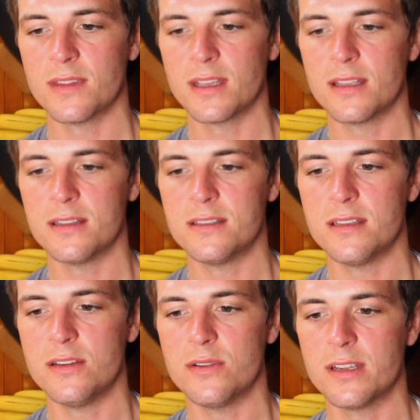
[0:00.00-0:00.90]
And
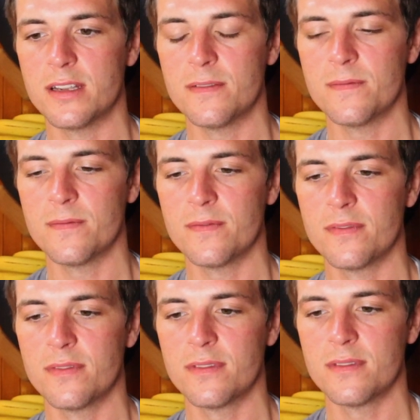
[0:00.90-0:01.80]
continuing
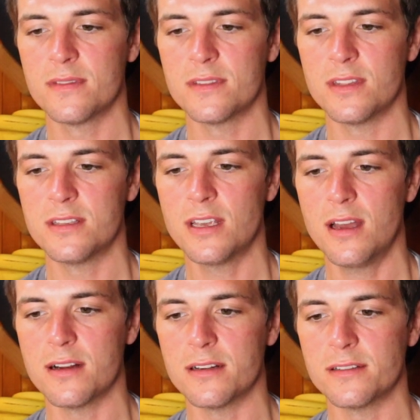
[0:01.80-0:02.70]
to the
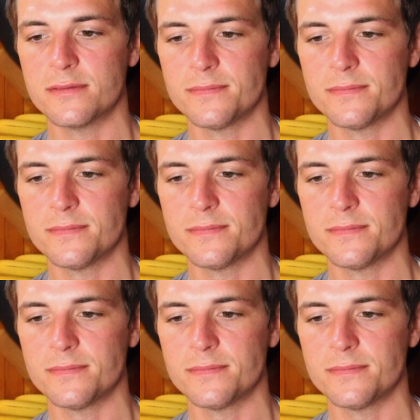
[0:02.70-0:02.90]
tongue.